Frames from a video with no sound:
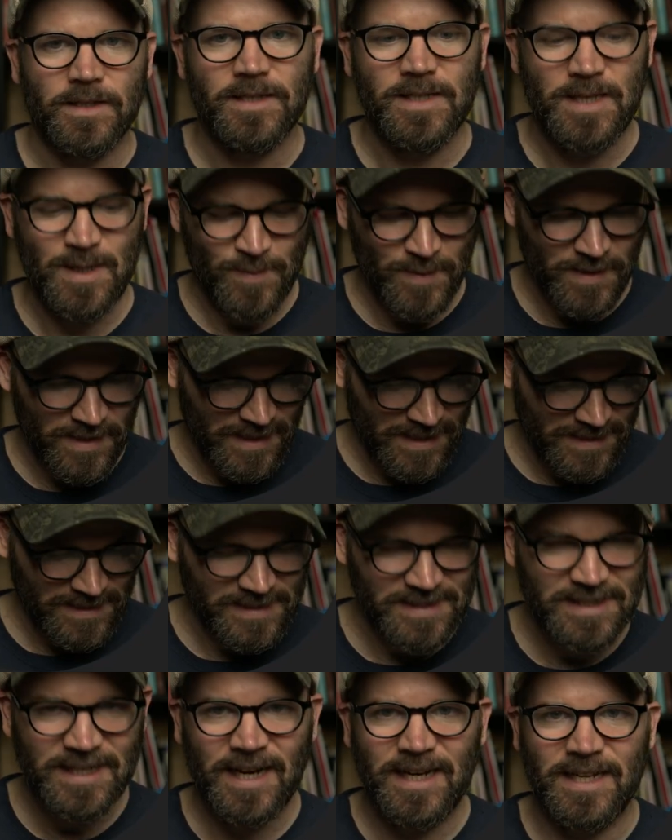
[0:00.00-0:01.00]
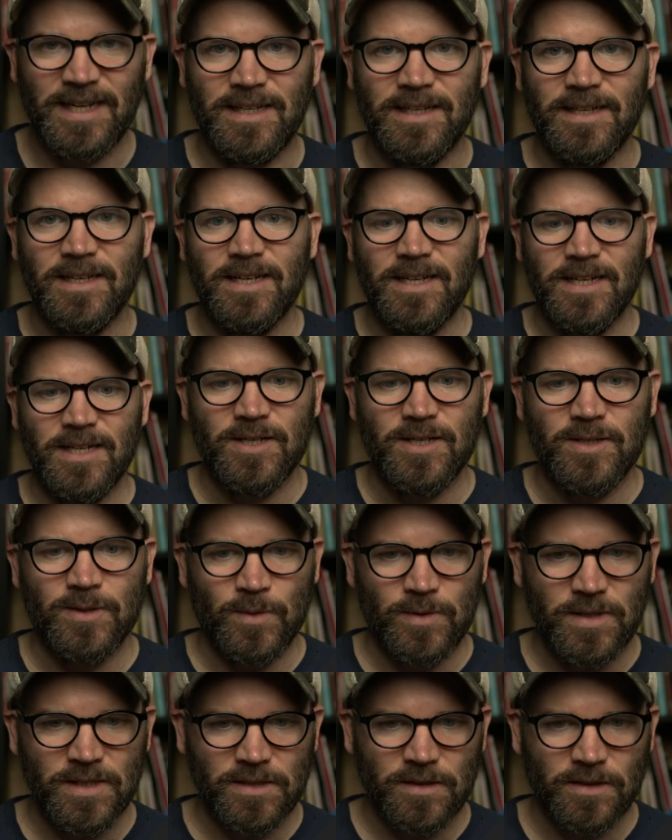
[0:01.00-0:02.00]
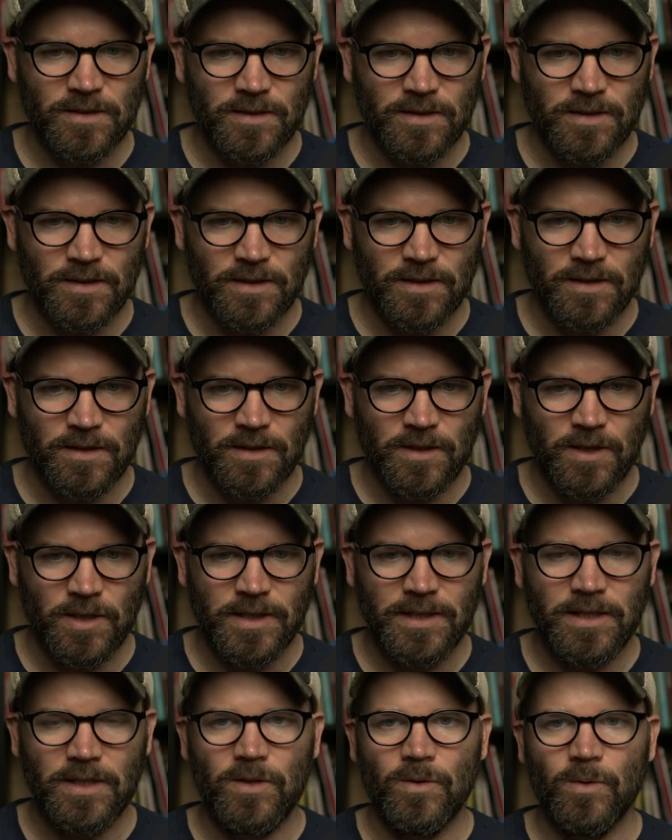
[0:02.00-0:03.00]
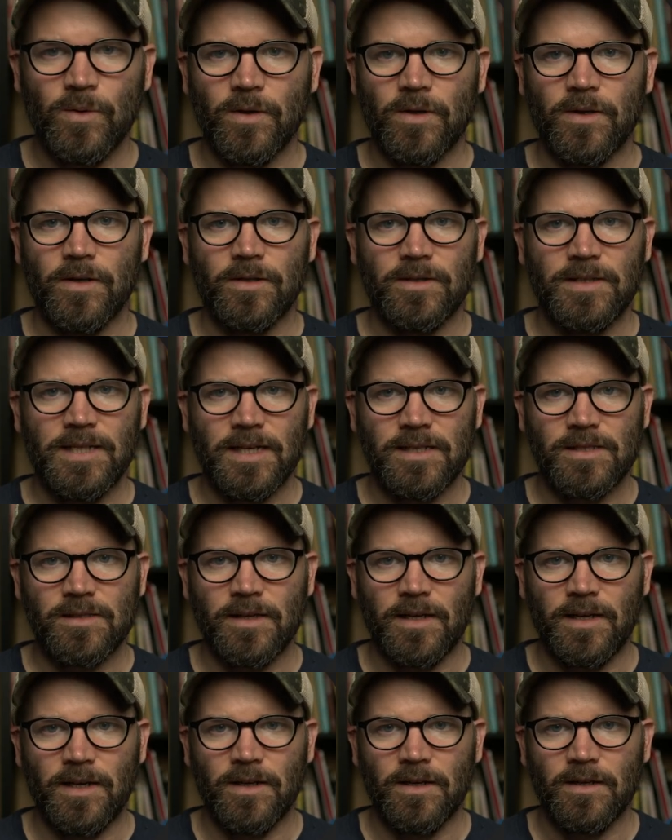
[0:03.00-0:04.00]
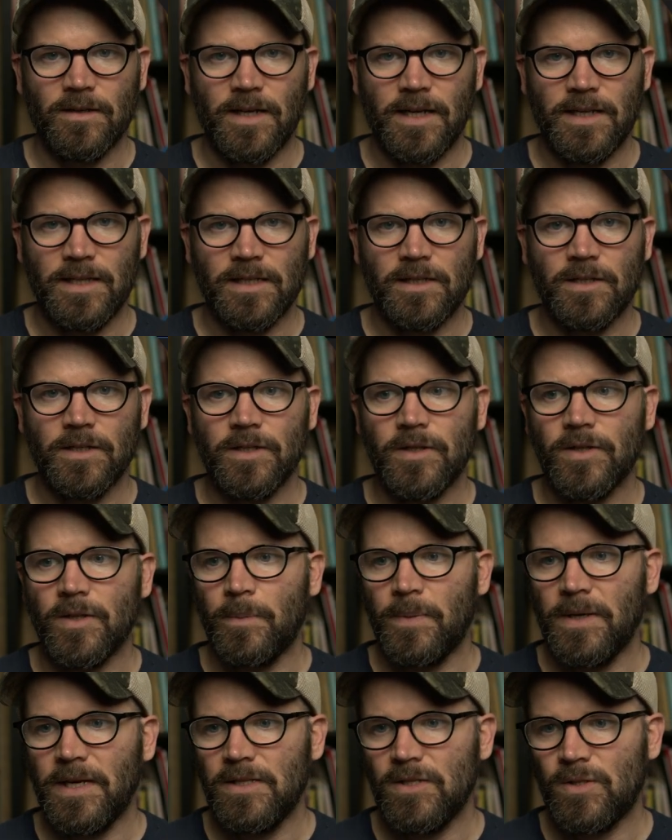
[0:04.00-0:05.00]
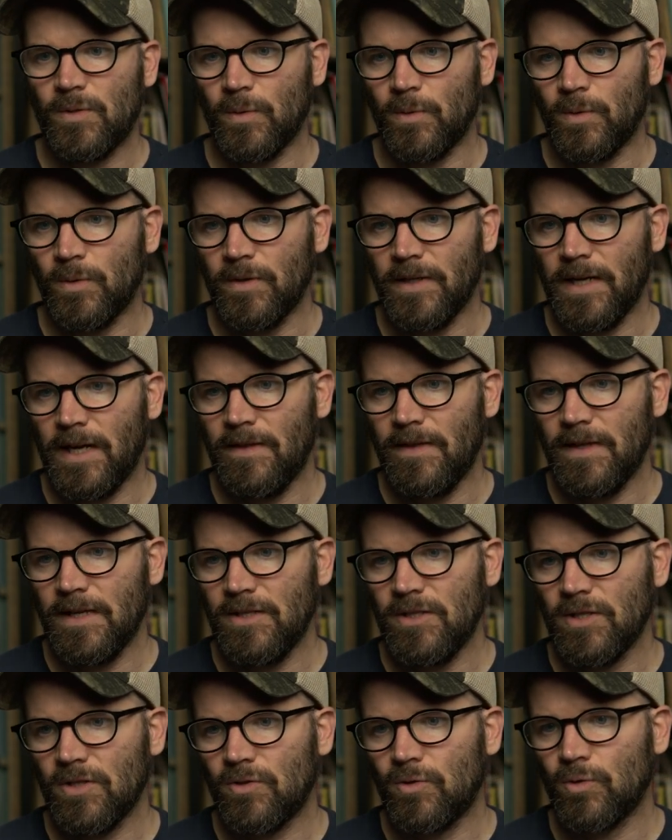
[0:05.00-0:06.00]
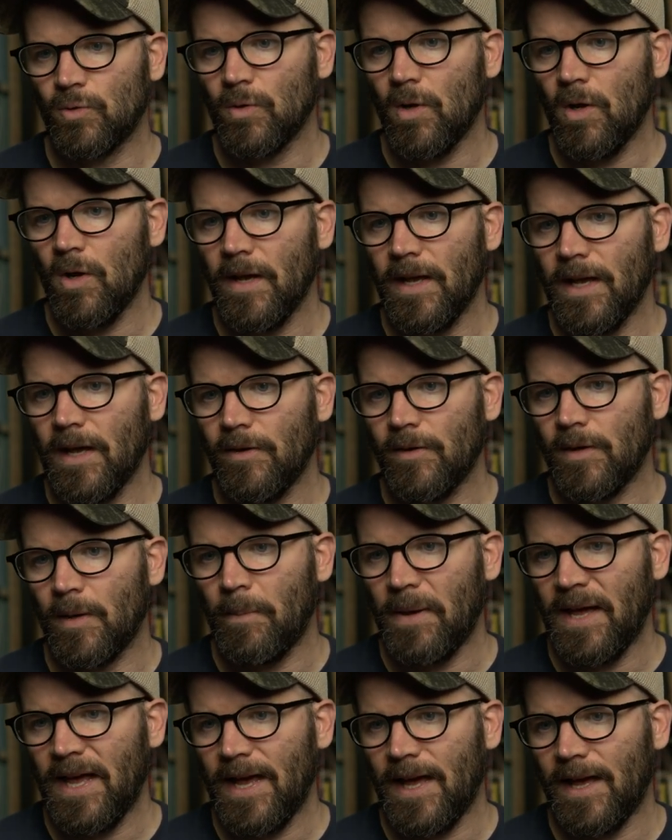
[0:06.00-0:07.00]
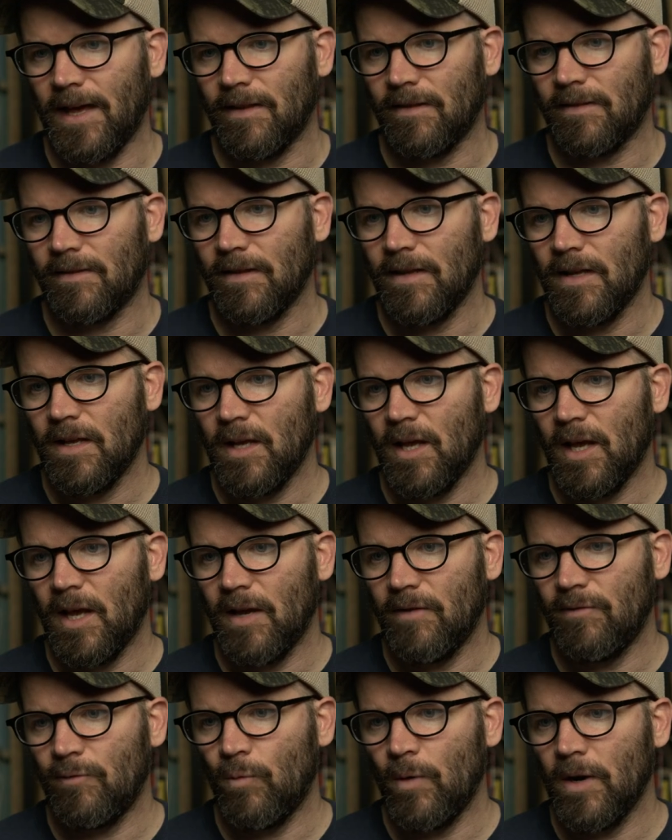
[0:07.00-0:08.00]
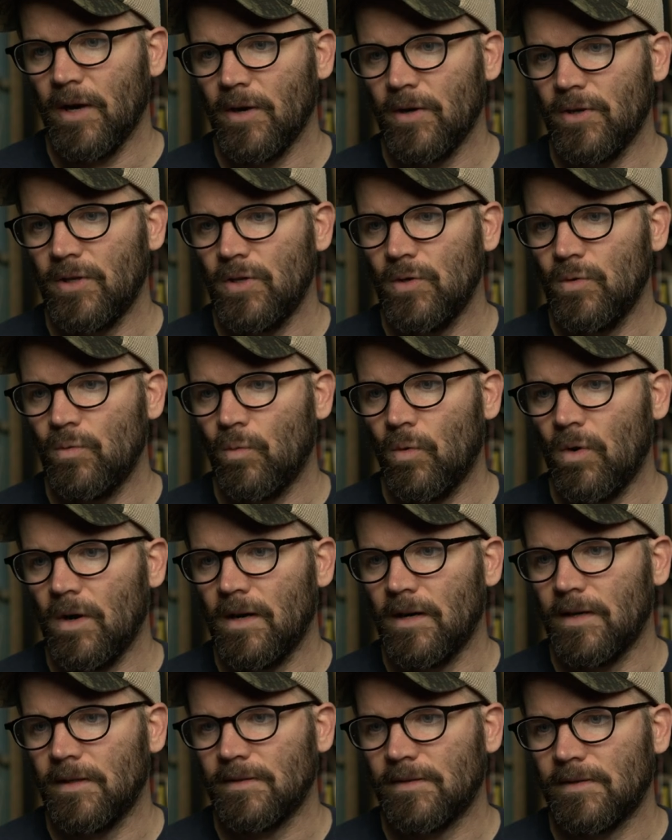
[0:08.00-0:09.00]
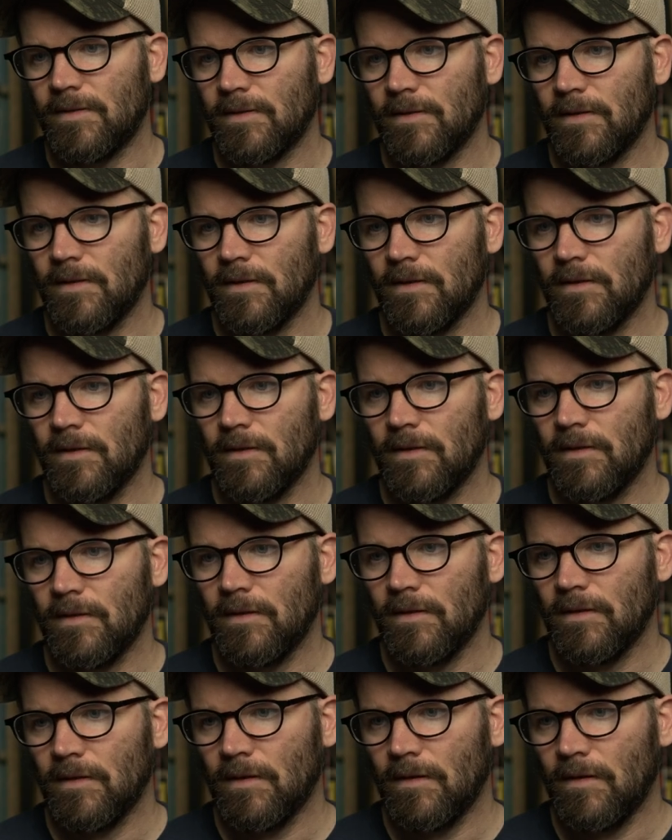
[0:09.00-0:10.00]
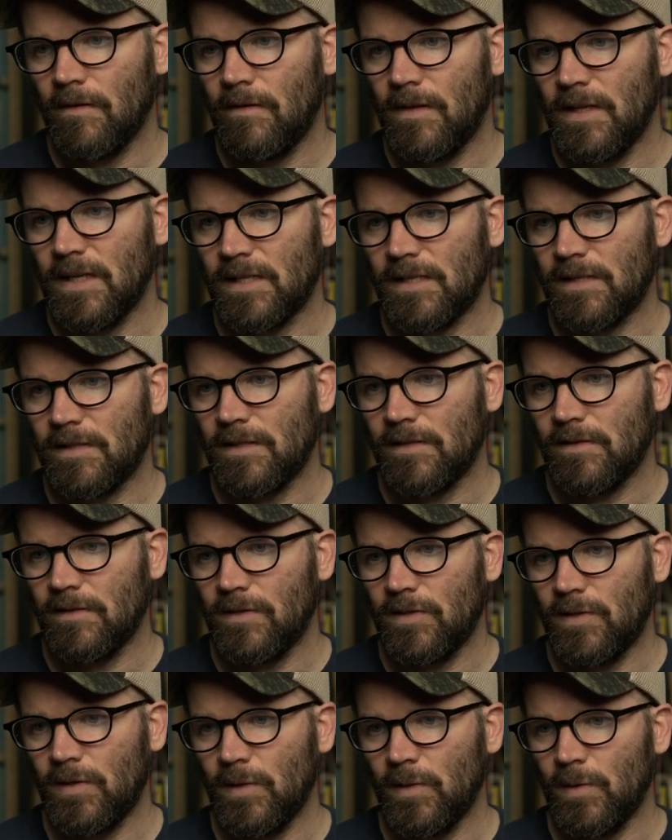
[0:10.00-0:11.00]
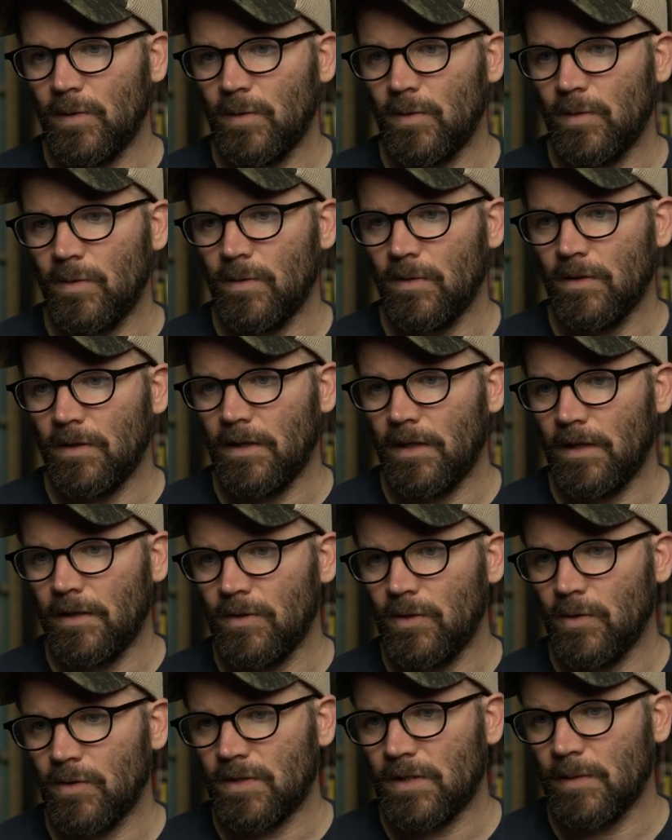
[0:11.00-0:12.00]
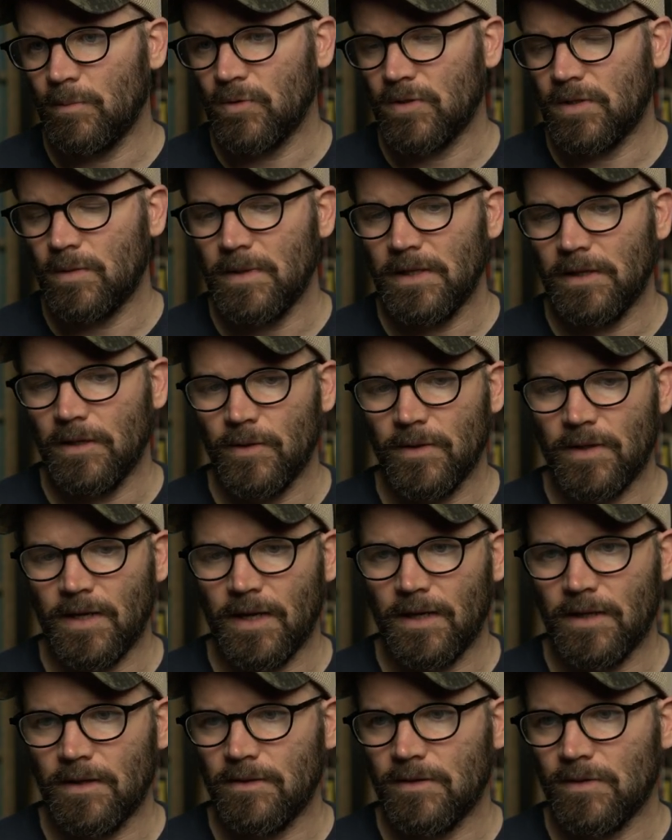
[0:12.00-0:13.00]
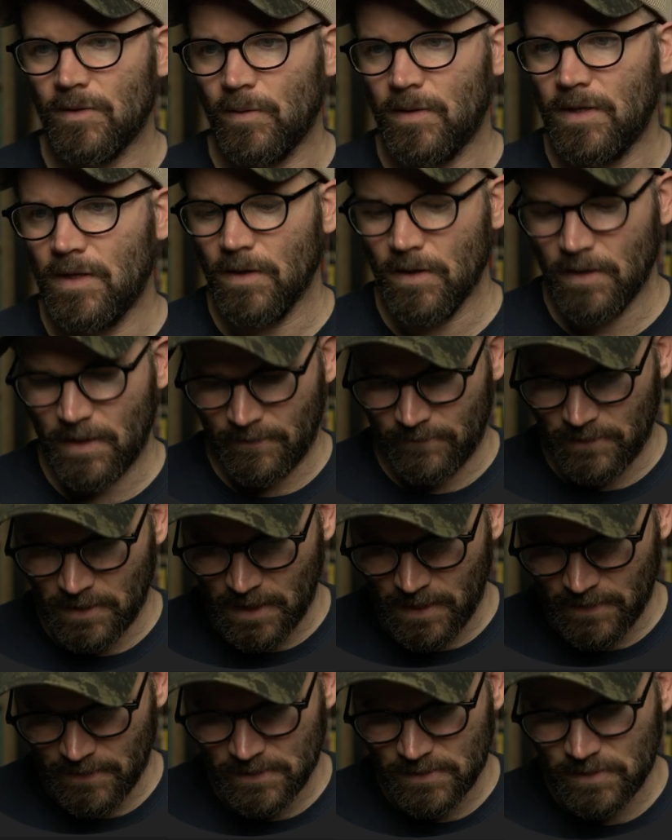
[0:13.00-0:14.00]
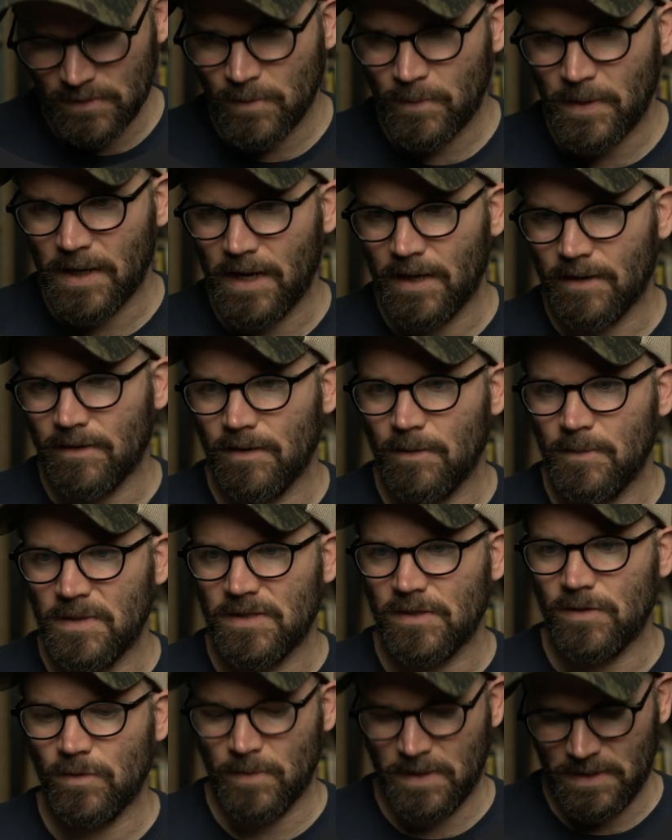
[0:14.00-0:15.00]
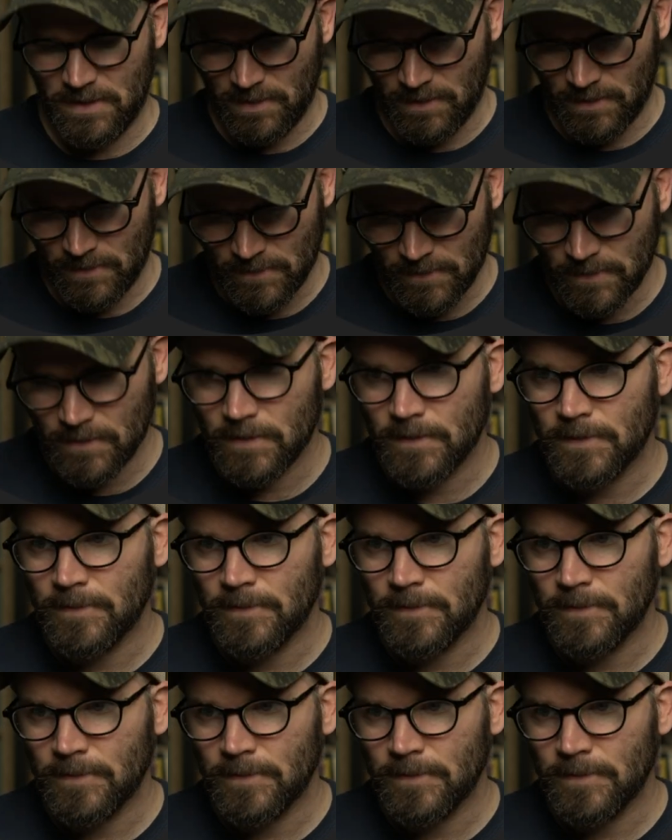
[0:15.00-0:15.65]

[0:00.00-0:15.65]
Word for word: Keep it nice and tidy. So just click your text layer and then click on the pen tool and then just draw out a path of where you want this to, your symbols to be located. So here I've got this new path. Let me zoom in here.